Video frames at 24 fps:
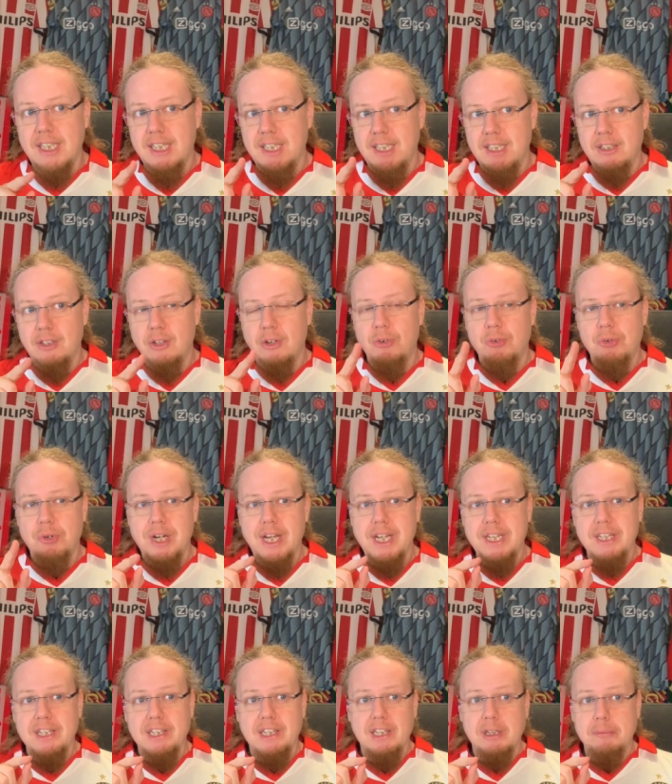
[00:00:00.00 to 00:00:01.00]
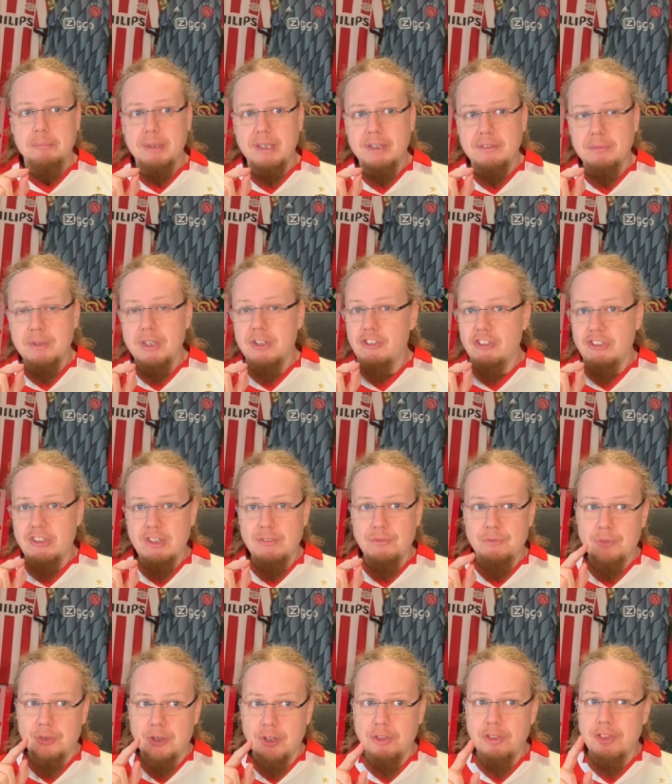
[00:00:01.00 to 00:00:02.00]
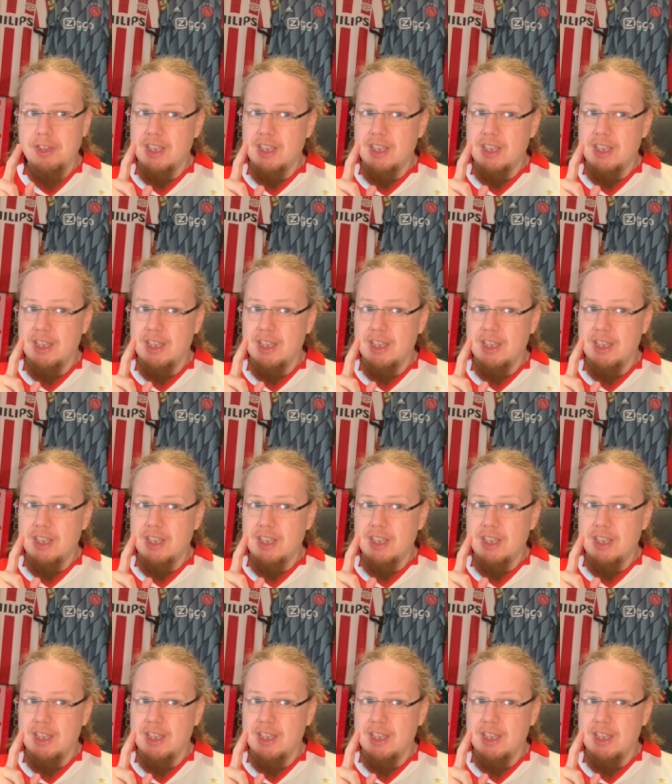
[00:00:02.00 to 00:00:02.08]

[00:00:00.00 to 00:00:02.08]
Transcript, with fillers: in red a little bit, which is the one